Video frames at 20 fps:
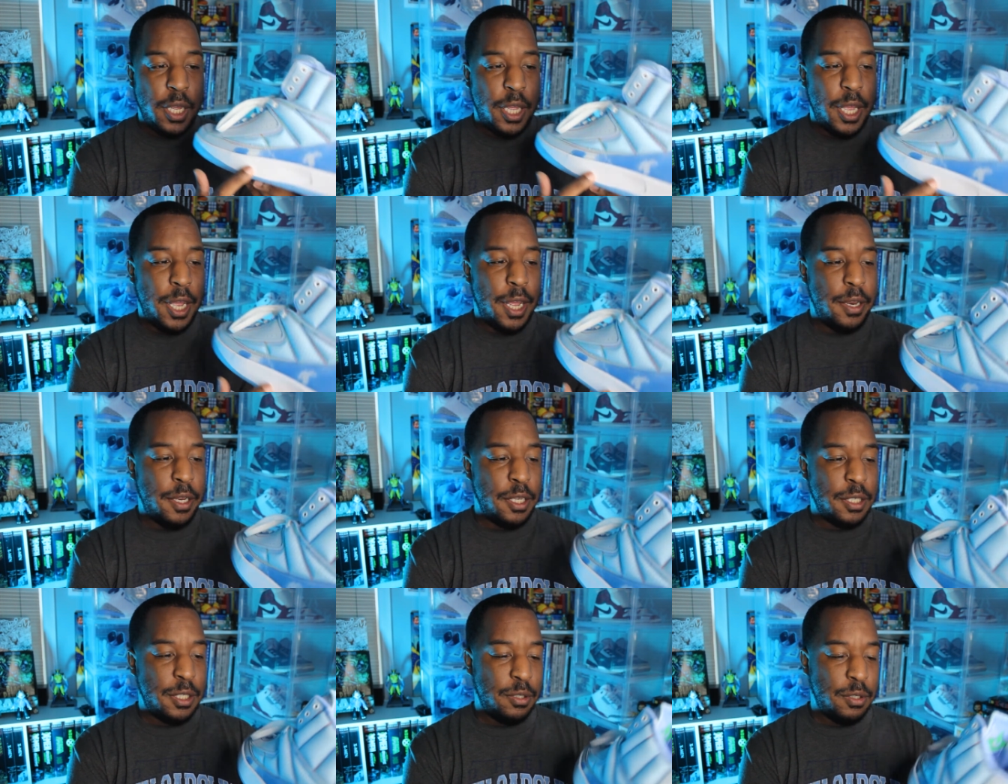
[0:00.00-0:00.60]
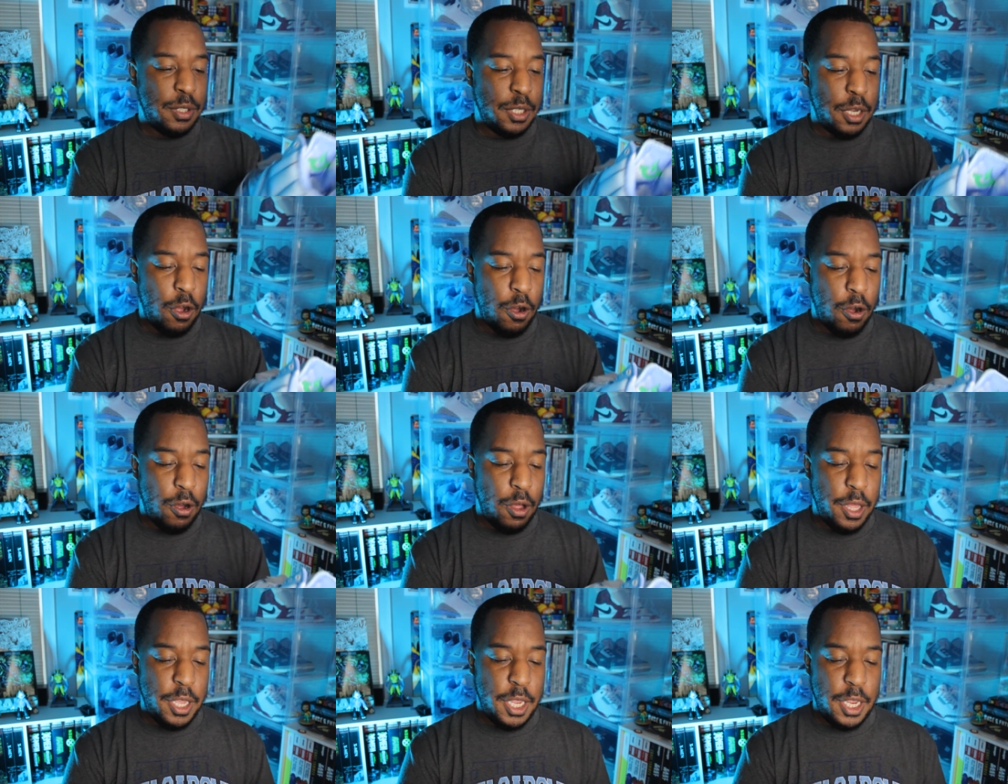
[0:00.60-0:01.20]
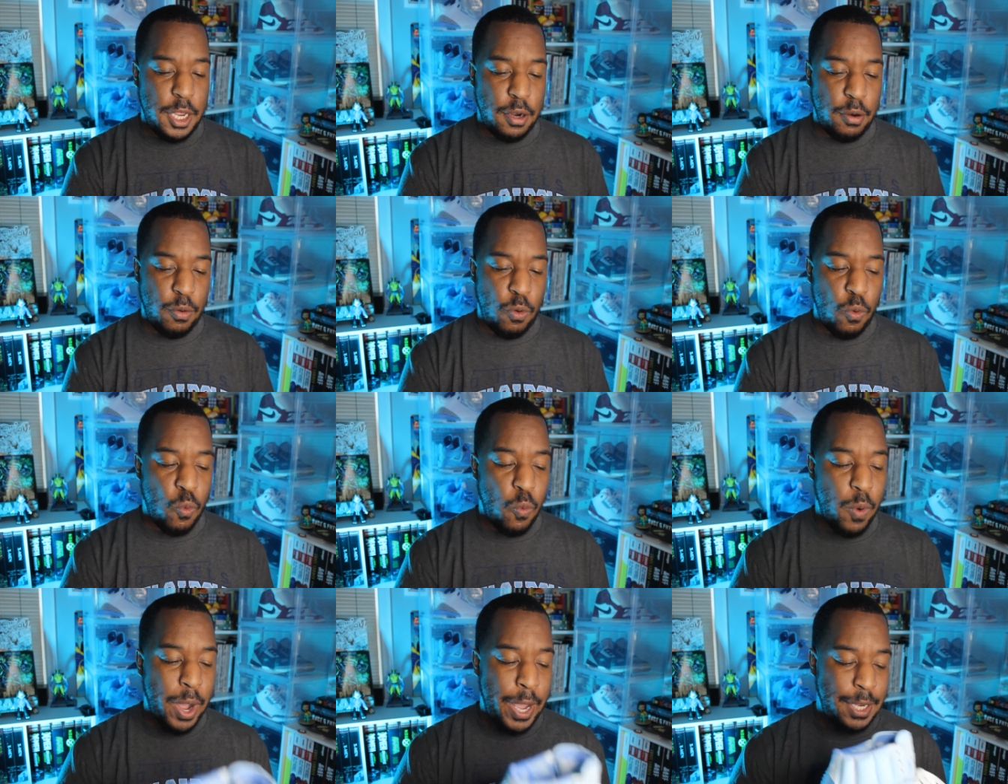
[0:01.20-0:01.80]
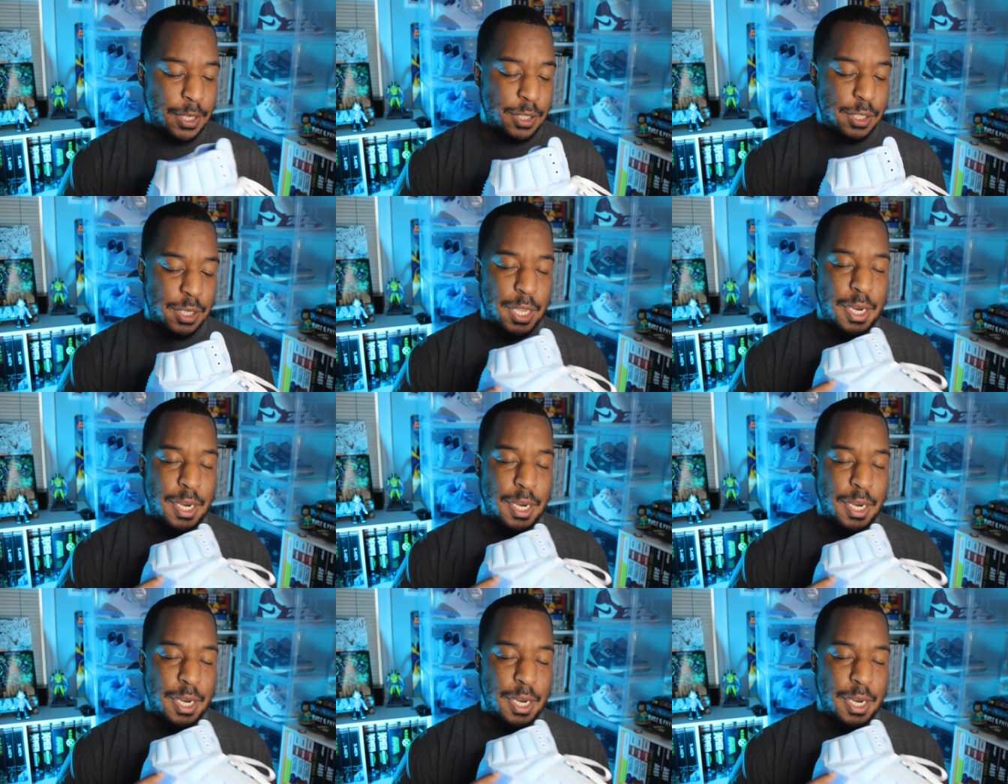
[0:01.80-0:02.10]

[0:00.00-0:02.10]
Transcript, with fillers: And this is all in white.